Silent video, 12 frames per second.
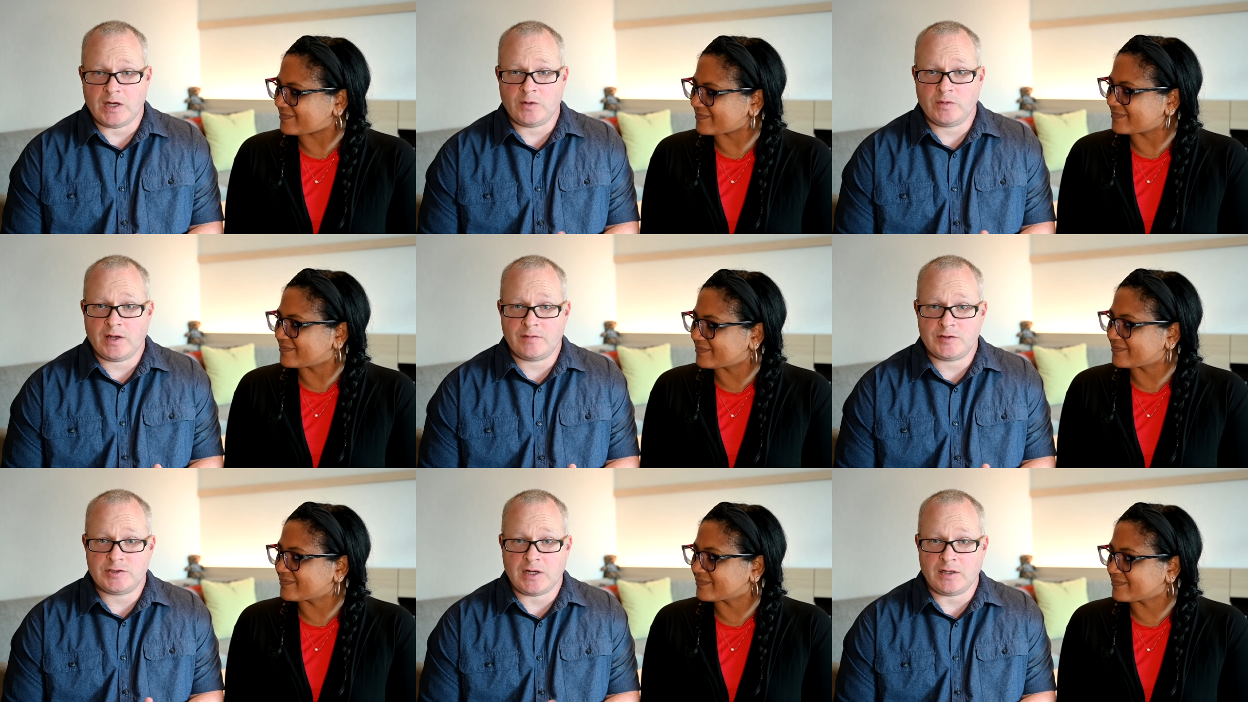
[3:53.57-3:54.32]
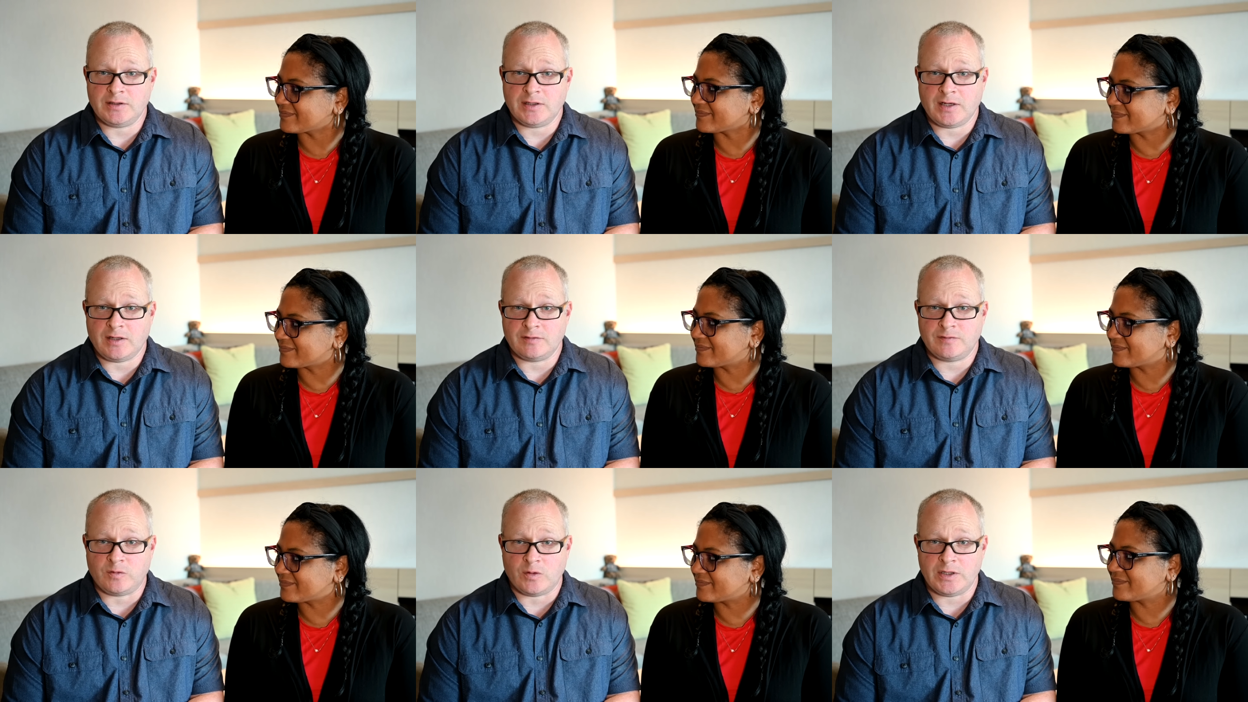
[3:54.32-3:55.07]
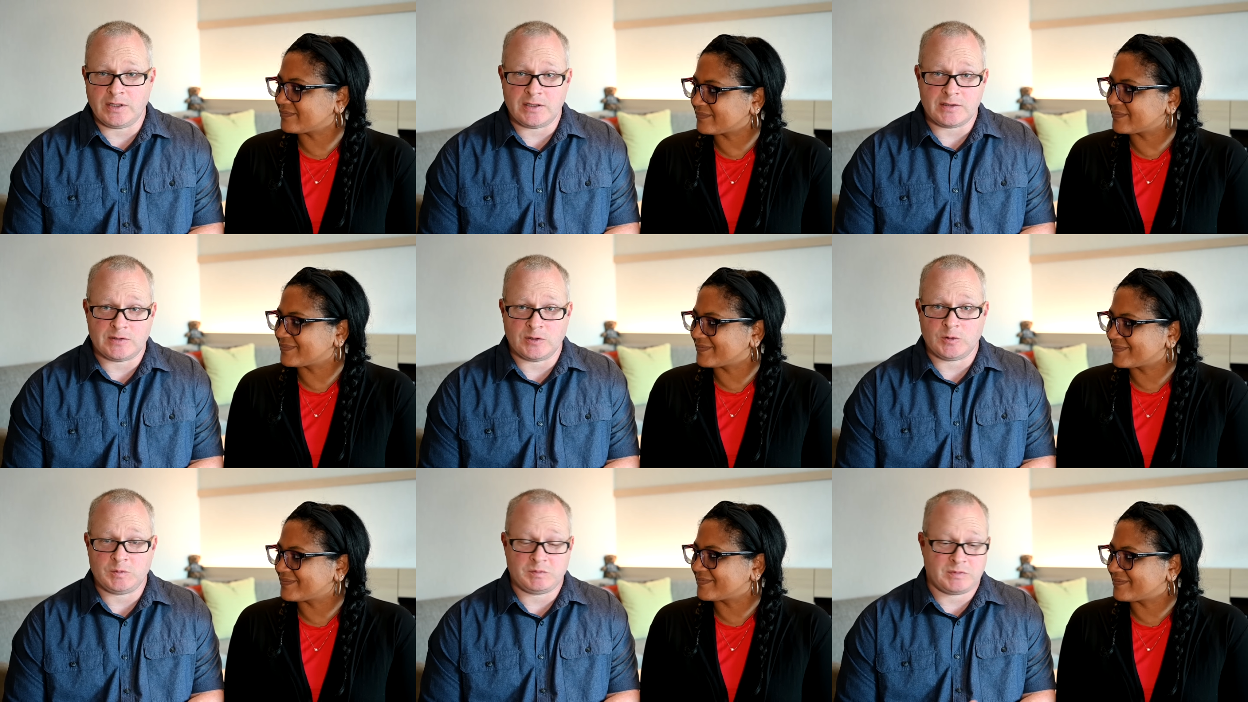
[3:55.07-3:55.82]
Speaker 1: now we have a child in California,
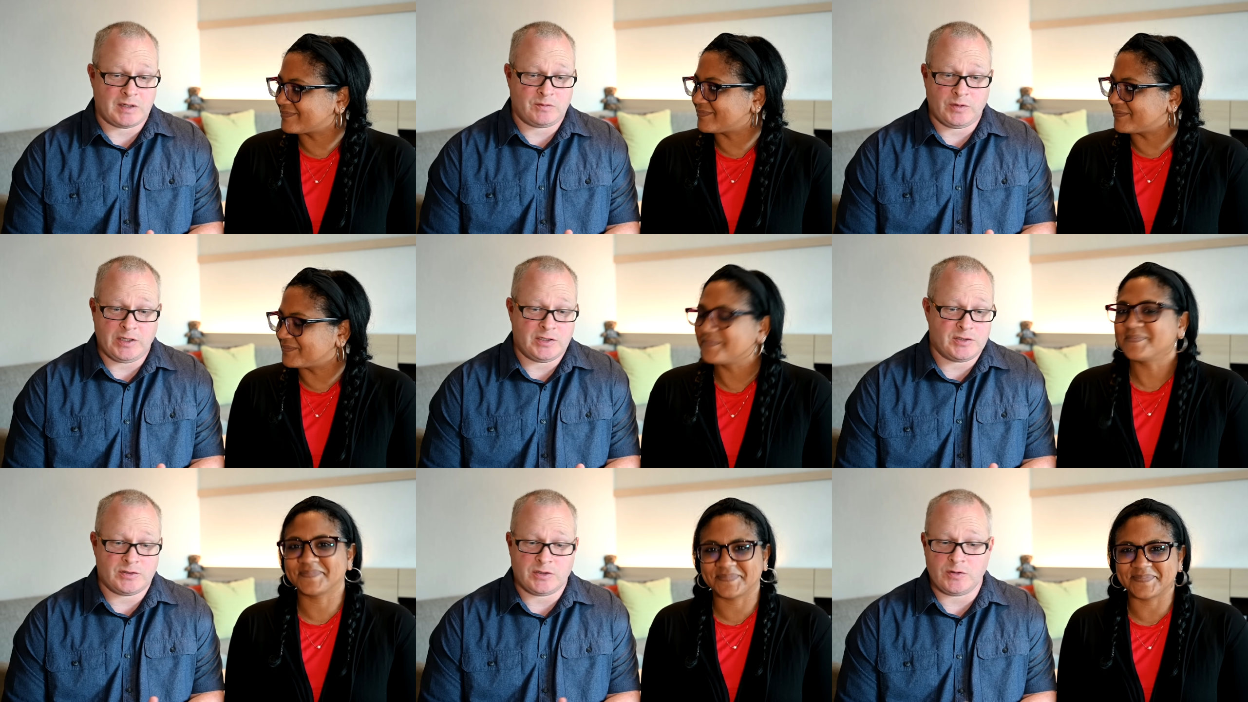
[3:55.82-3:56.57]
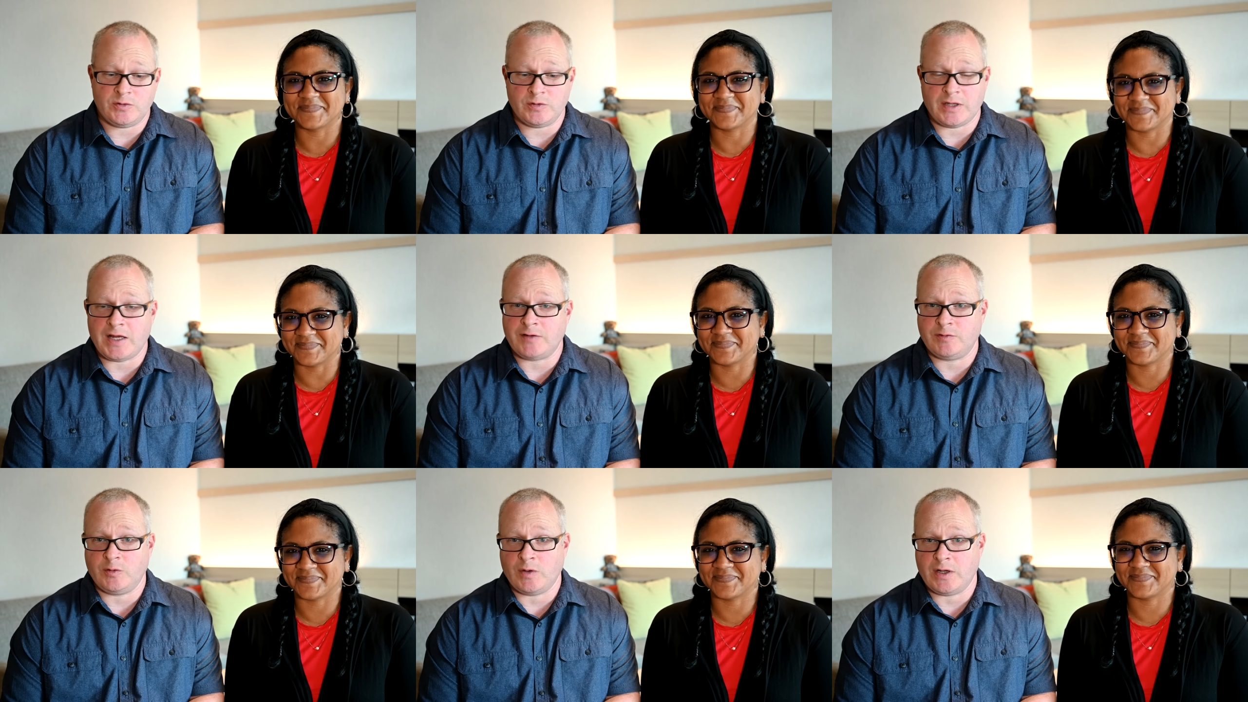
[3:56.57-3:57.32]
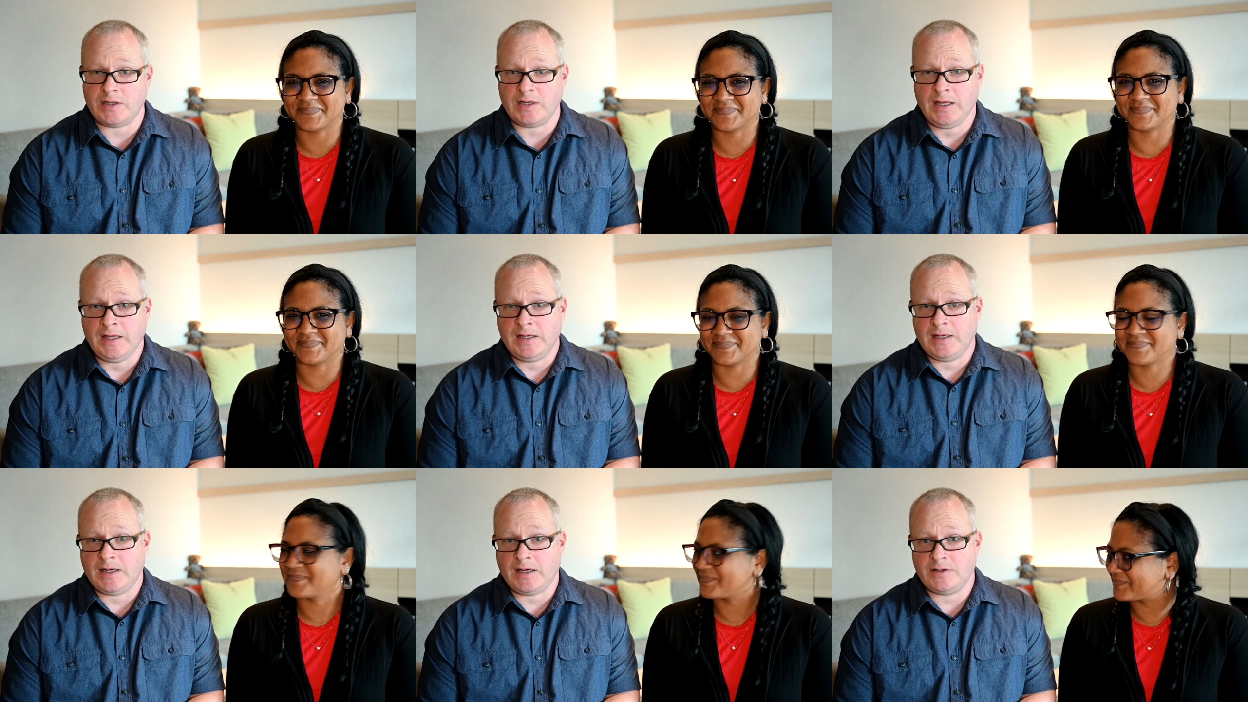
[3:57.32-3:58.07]
so that we could just go do that if we wanted.
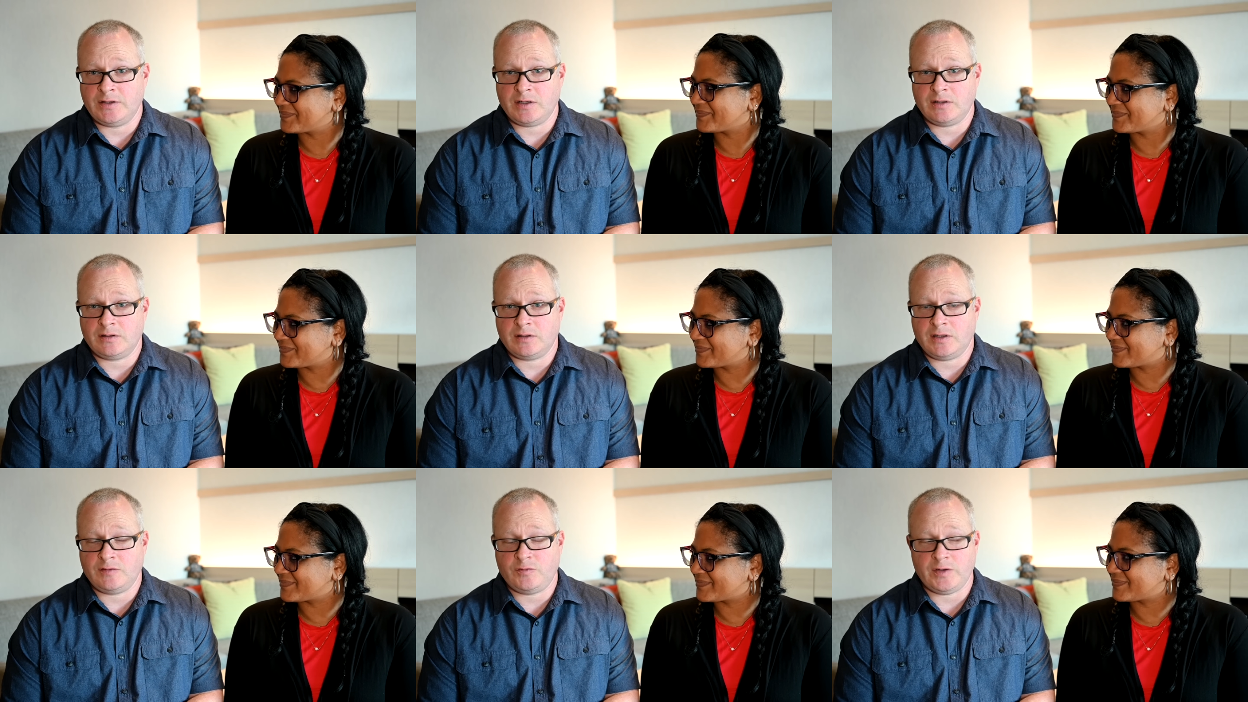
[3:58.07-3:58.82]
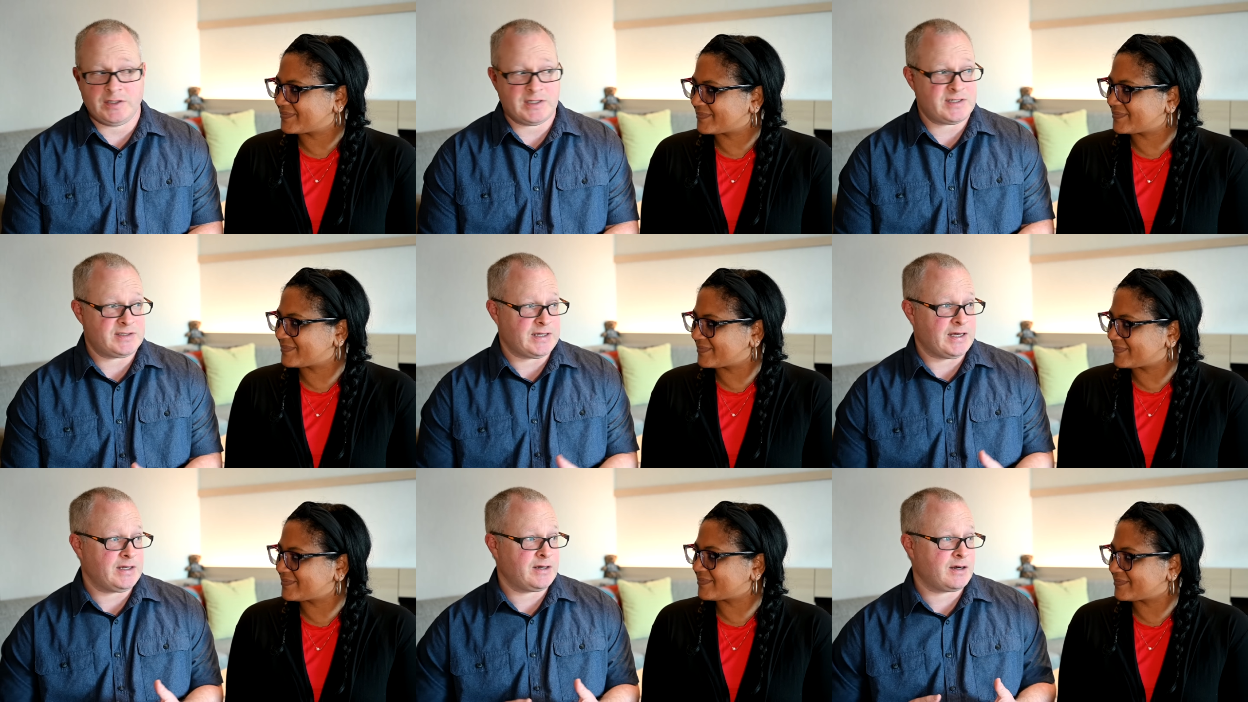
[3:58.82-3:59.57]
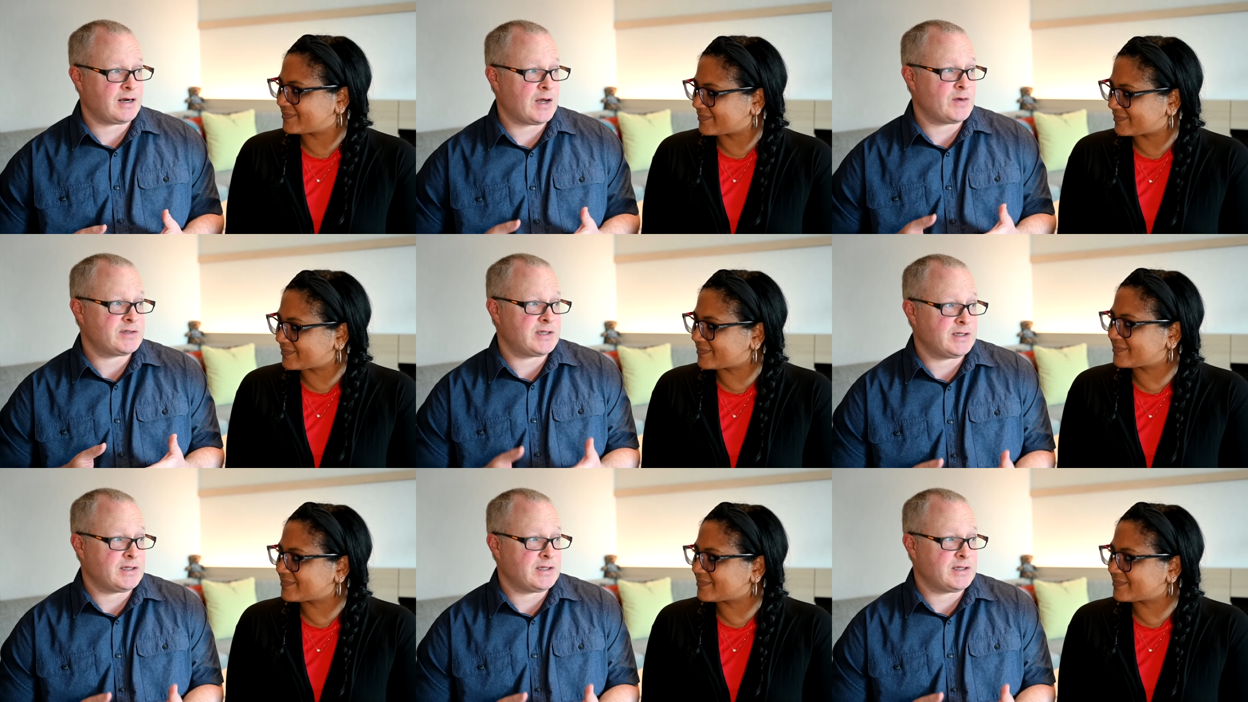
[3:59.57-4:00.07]
Uh, there, if we just stayed in our house in